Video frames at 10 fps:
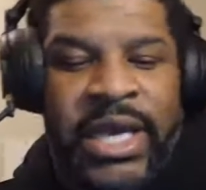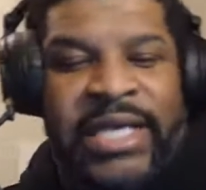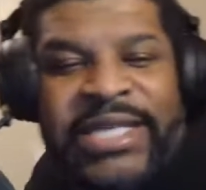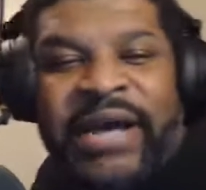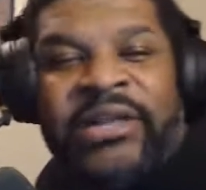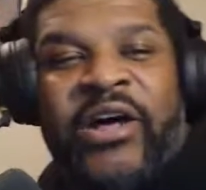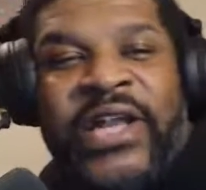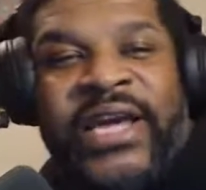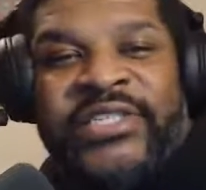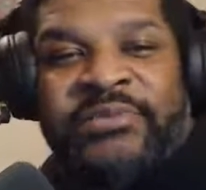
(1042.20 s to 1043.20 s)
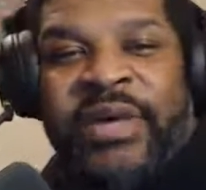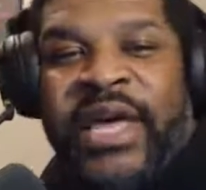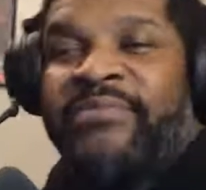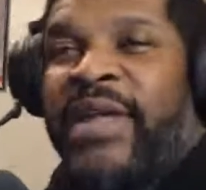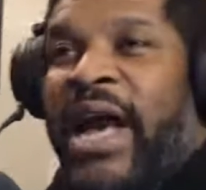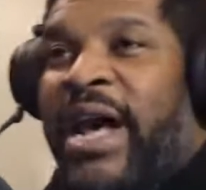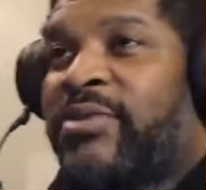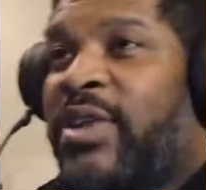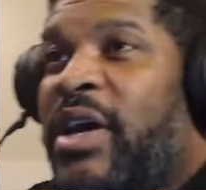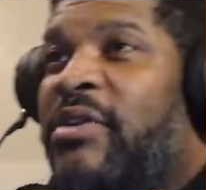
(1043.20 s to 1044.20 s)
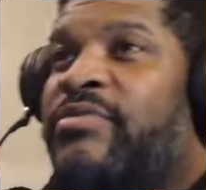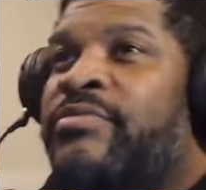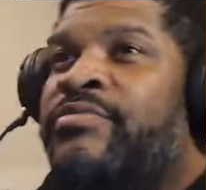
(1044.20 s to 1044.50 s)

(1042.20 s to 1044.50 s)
It's Outlaw Nation, man. I don't know.